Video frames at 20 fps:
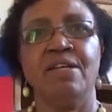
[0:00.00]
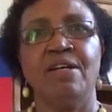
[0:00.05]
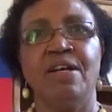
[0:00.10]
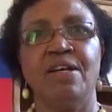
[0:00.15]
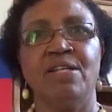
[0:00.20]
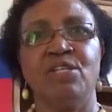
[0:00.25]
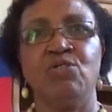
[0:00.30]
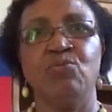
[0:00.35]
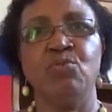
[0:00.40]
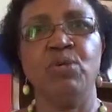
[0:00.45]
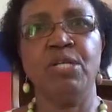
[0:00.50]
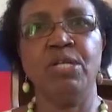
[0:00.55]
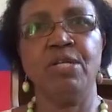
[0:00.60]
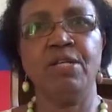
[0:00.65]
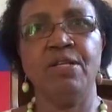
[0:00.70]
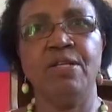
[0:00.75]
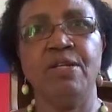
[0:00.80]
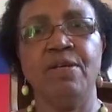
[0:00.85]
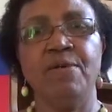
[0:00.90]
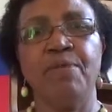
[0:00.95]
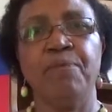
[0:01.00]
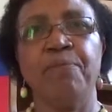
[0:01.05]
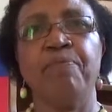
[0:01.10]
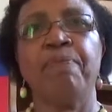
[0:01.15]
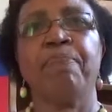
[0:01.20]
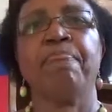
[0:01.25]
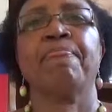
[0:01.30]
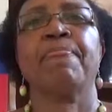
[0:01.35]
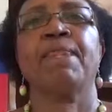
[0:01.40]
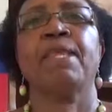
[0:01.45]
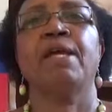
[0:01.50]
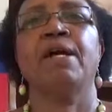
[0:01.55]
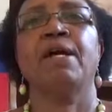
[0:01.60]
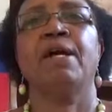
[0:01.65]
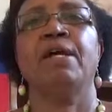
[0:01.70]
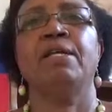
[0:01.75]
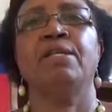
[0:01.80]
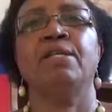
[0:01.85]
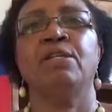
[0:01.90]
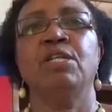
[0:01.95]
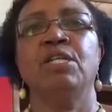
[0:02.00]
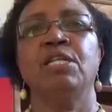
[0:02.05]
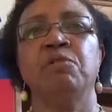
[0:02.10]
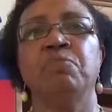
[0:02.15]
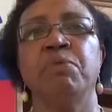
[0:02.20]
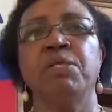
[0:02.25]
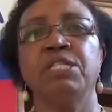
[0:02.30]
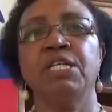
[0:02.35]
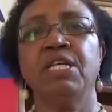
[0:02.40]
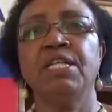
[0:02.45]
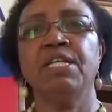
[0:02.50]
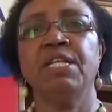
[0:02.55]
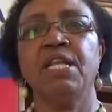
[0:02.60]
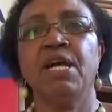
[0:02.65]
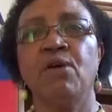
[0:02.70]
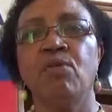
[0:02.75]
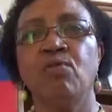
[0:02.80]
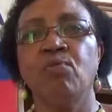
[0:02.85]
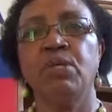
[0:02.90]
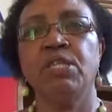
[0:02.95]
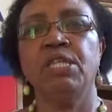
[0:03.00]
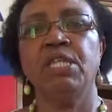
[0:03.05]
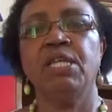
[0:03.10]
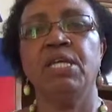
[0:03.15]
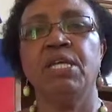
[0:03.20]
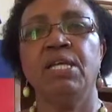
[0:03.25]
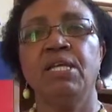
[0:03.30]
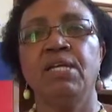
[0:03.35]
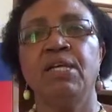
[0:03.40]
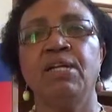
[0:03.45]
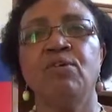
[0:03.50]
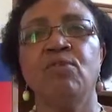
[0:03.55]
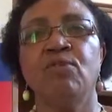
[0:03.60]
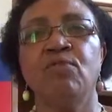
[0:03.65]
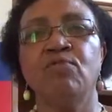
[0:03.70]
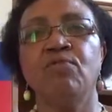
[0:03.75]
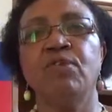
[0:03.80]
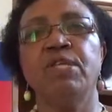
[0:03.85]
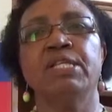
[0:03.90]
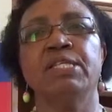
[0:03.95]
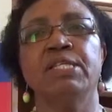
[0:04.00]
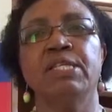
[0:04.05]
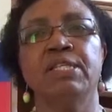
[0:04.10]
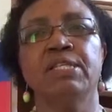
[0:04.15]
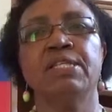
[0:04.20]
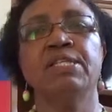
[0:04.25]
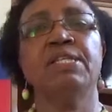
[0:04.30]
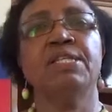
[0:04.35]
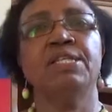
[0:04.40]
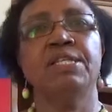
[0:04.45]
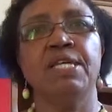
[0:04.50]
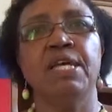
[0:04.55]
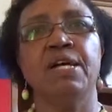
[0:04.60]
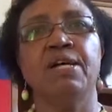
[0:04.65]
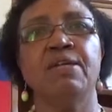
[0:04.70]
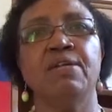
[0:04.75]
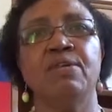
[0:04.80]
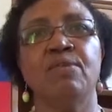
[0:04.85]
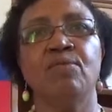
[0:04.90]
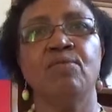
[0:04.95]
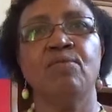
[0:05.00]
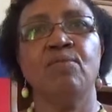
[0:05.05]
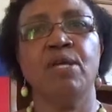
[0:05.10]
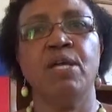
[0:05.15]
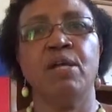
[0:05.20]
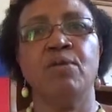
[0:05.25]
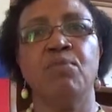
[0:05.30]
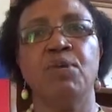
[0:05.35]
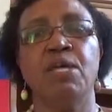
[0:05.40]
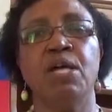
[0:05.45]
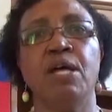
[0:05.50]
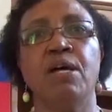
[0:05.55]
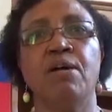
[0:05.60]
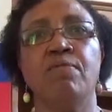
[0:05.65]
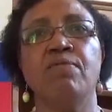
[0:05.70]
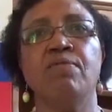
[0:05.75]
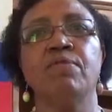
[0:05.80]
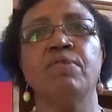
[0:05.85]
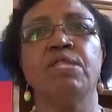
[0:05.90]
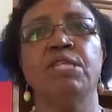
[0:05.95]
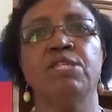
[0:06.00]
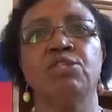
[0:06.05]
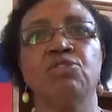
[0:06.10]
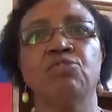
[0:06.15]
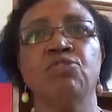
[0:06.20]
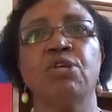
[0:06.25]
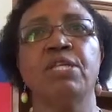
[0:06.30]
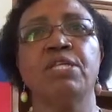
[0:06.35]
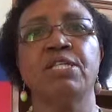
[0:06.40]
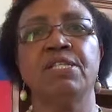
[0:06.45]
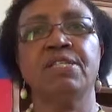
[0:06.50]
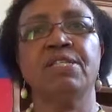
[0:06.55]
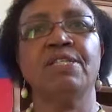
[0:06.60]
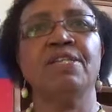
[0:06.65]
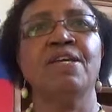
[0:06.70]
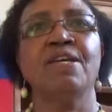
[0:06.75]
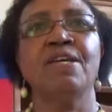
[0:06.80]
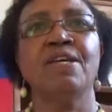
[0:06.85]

at will, and especially now with the conflicts in Syria, where we have the strikes.